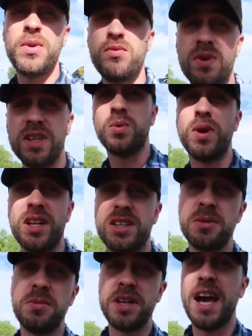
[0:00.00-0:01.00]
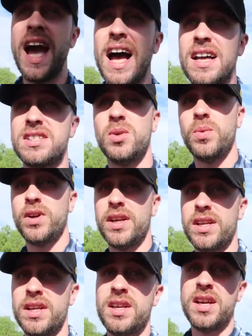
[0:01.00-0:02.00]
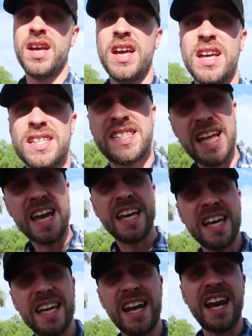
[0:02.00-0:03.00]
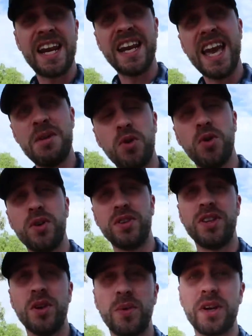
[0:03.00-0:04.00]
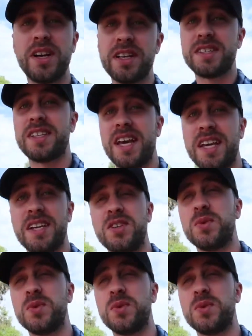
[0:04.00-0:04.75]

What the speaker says: we really want it to be a house that we're gonna stay in and a neighborhood that we're gonna stay in